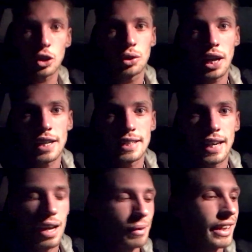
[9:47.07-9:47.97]
a good
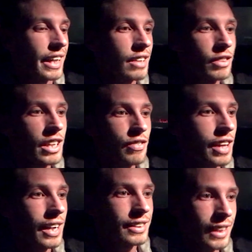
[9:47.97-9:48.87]
idea. I mean, even if
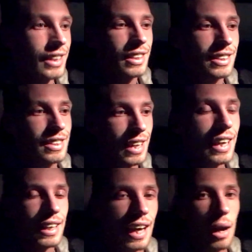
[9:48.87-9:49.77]
that did
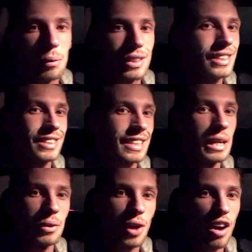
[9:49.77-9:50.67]
stick, I would
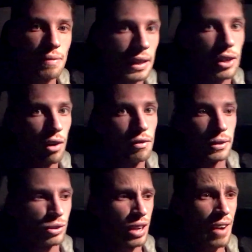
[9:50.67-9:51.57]
still not have been
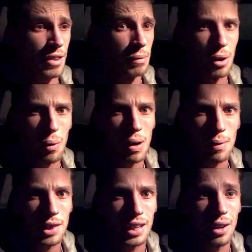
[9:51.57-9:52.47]
confident driving the motorway
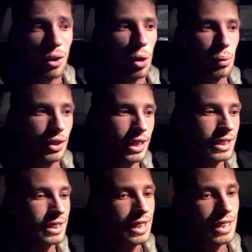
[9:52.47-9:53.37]
with it at all. But
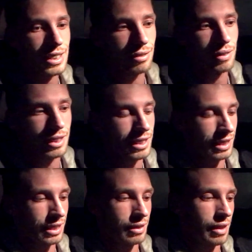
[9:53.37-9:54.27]
these rivets
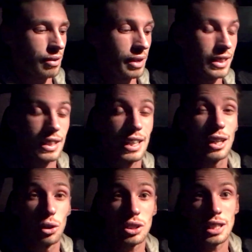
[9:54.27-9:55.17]
are raising it. It
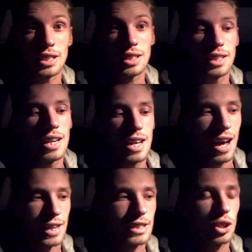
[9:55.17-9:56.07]
looks decent.
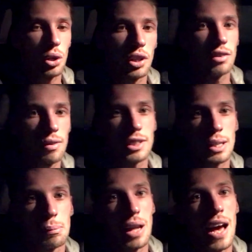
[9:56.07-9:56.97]
I need to colour the rivets
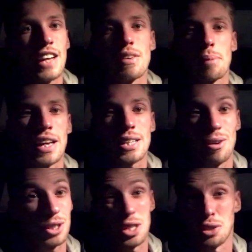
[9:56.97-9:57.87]
in black, either paint them or
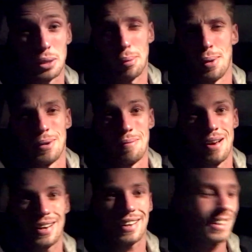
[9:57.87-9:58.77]
just use a permanent
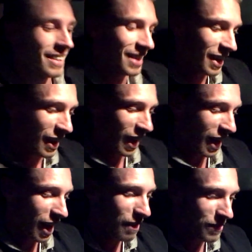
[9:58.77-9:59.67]
marker.
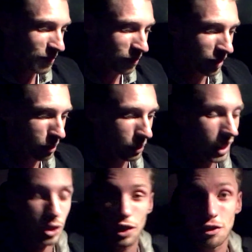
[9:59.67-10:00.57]
But
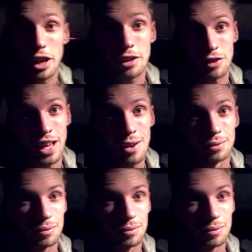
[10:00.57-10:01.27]
that's it for now.